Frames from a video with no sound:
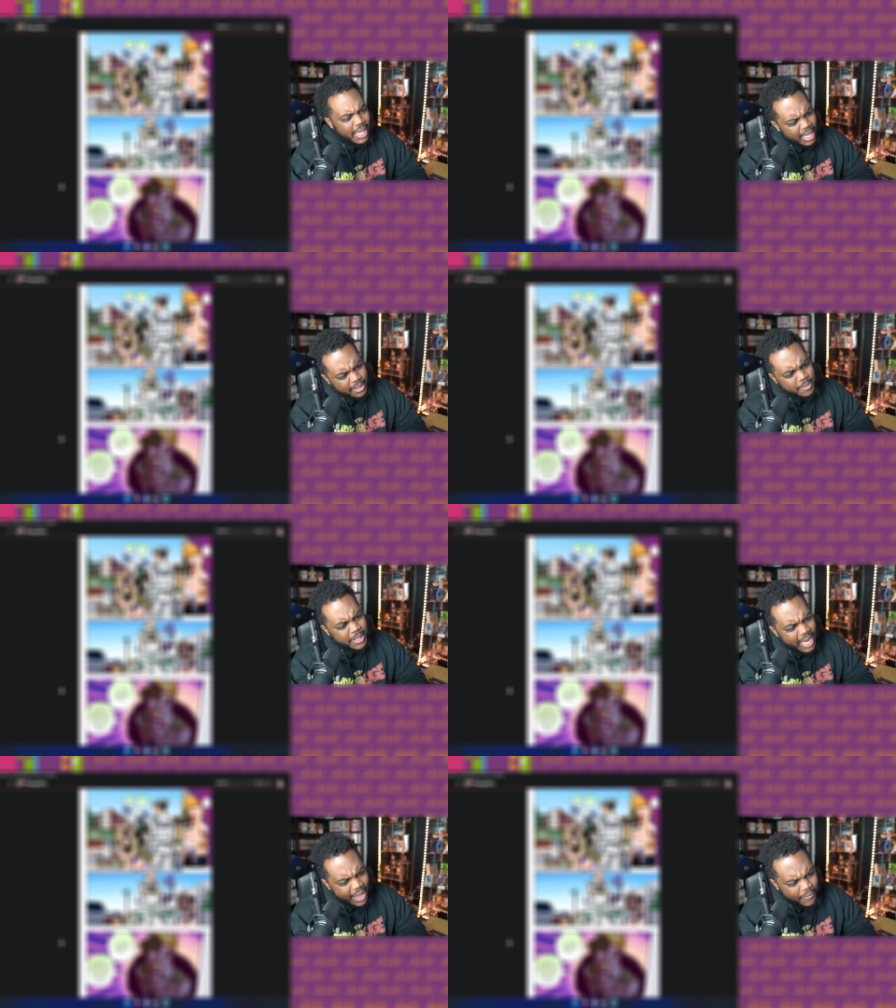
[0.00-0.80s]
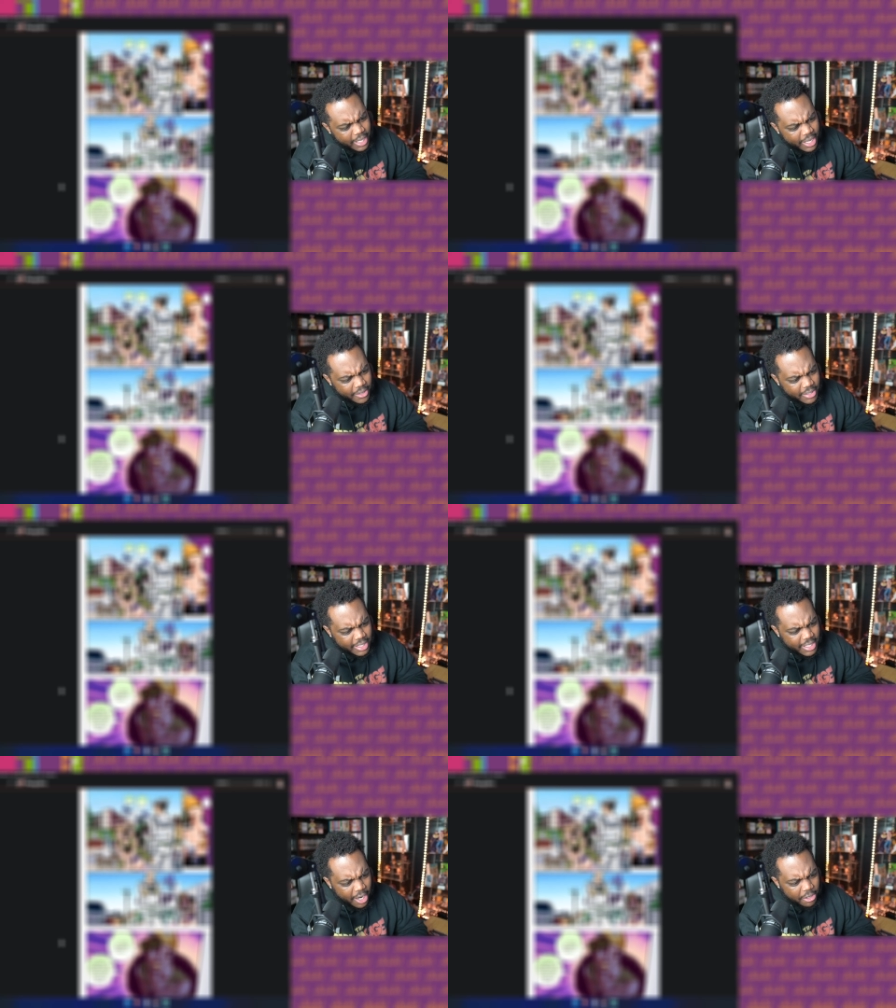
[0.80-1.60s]
it's been half a year since
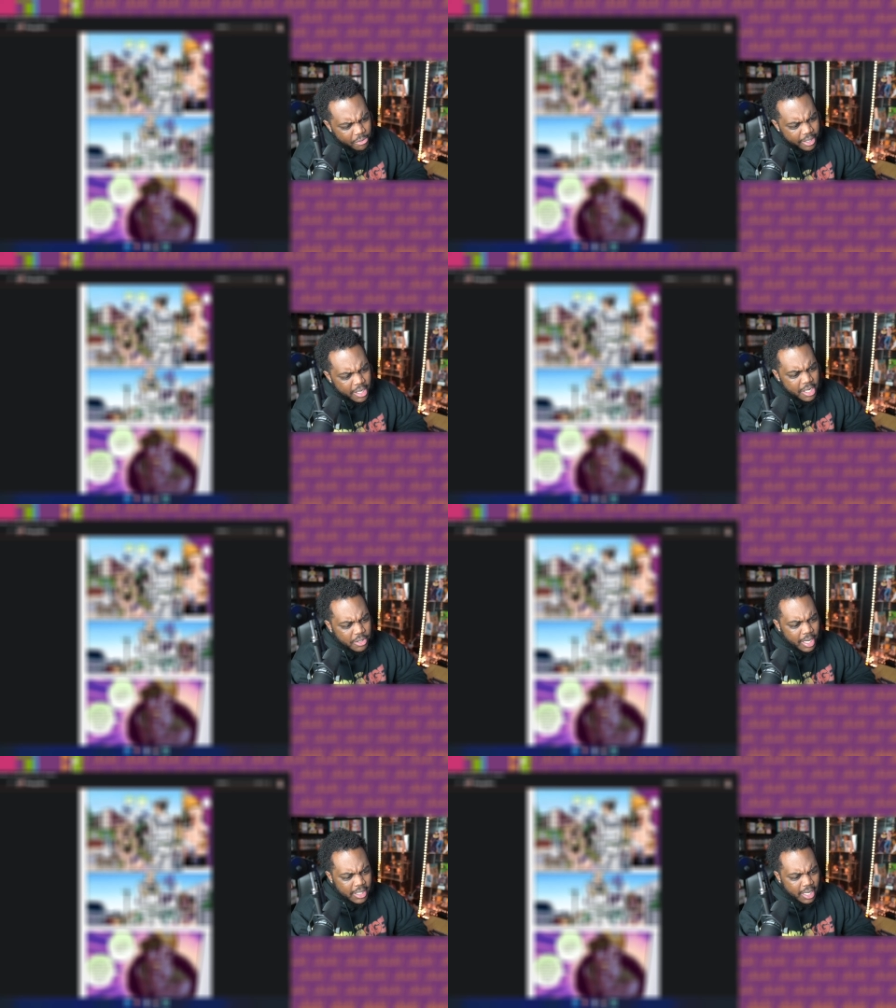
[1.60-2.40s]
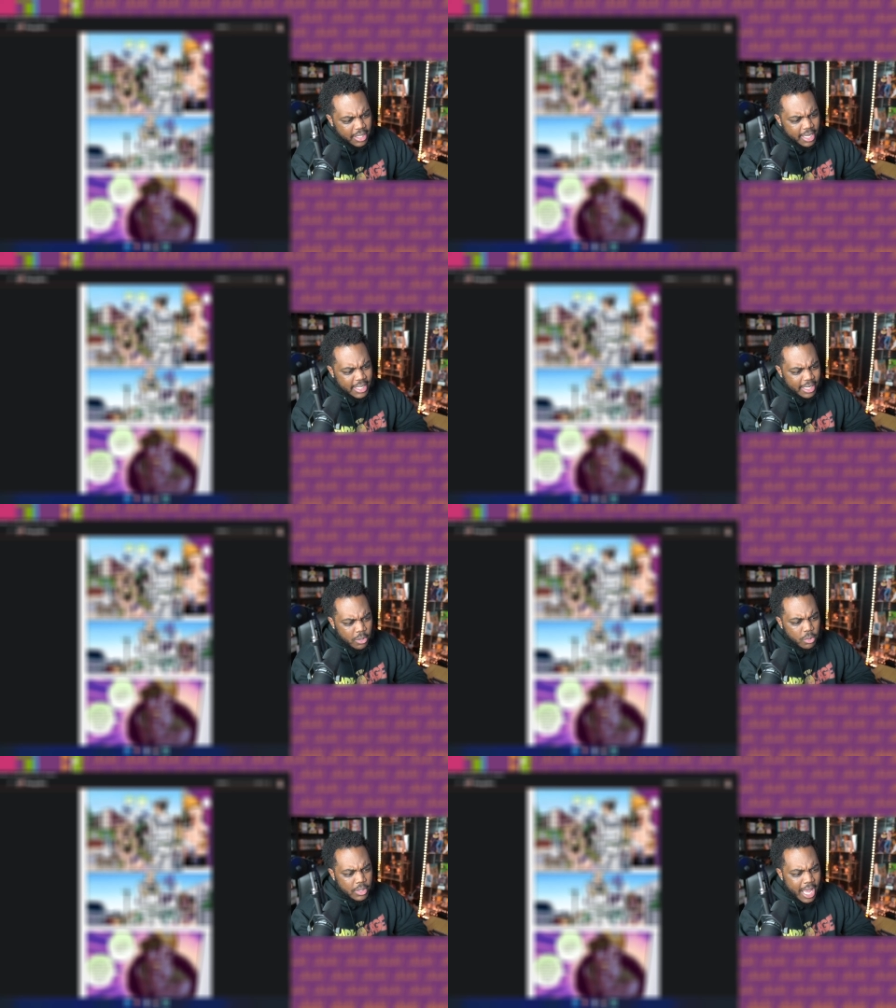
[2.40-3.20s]
the earthquake, so I thought things had
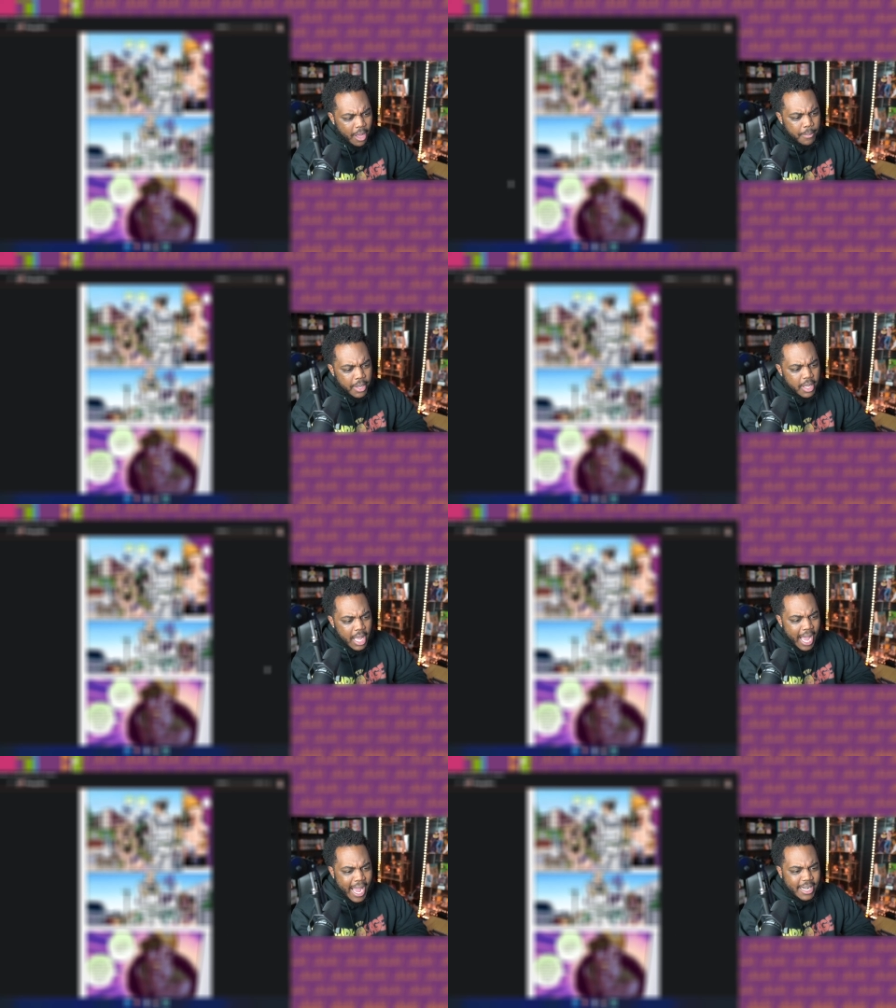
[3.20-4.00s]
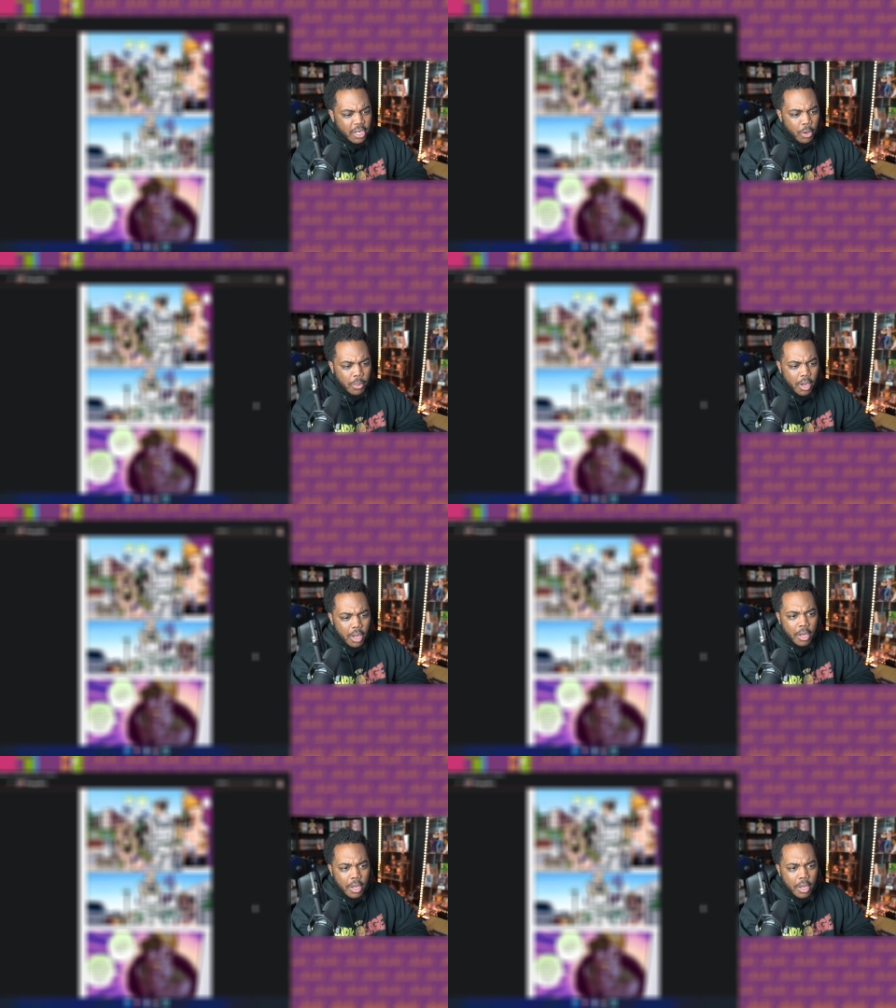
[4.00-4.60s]
cooled down, but I had it all wrong.